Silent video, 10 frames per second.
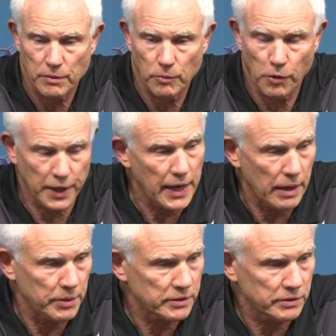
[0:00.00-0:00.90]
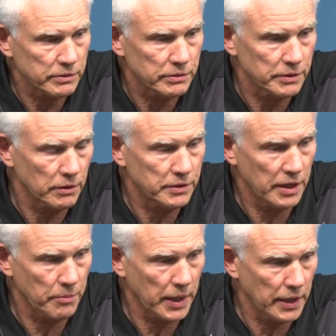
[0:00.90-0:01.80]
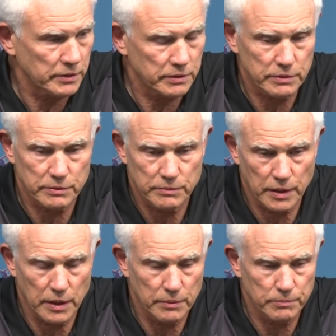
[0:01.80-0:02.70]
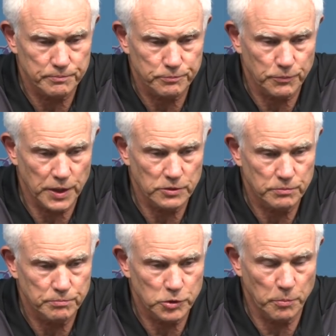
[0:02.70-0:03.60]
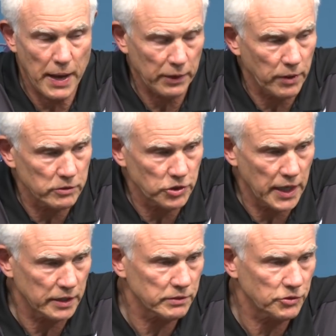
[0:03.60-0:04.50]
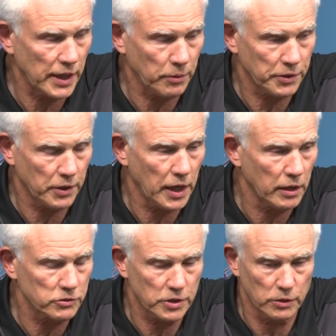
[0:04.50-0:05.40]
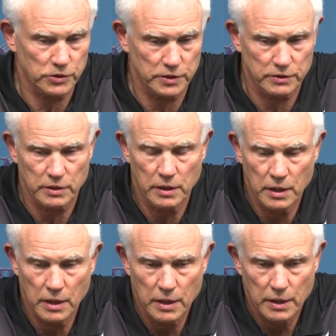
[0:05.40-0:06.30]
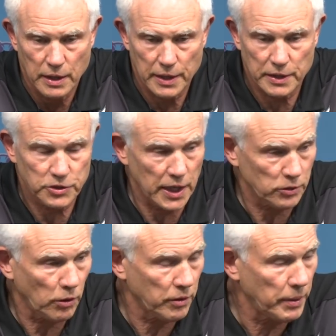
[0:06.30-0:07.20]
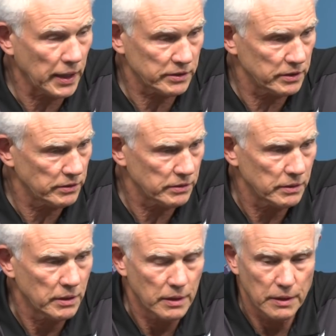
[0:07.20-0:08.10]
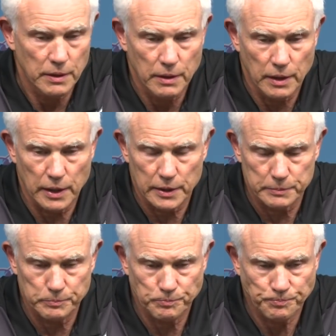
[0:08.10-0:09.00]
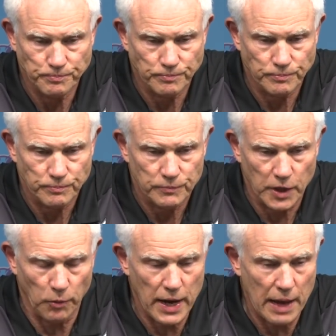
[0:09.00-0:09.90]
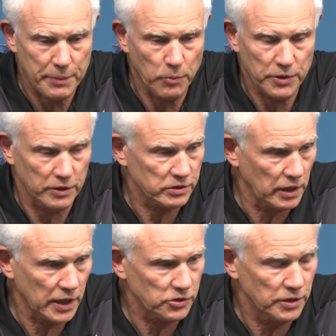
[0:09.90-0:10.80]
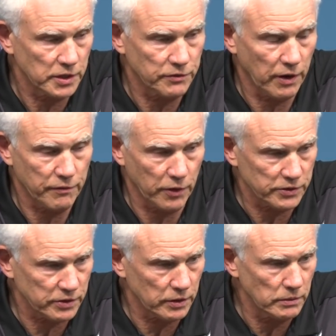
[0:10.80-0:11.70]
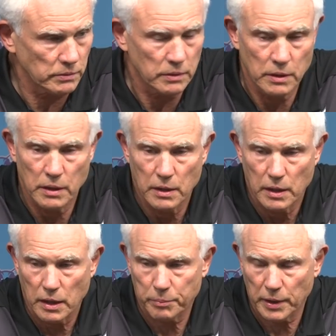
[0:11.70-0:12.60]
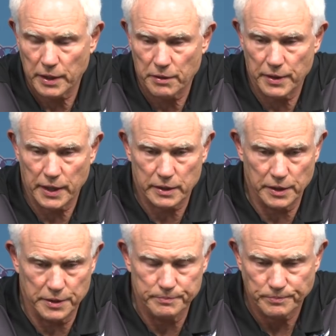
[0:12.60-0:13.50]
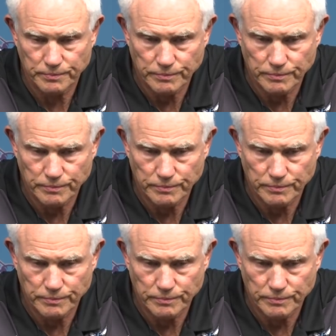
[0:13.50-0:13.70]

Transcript: work habits, you know, teammates. We do background checks, check with their college coaches. And he checked all the boxes. And we're happy with our selection. He's very versatile, a player that could,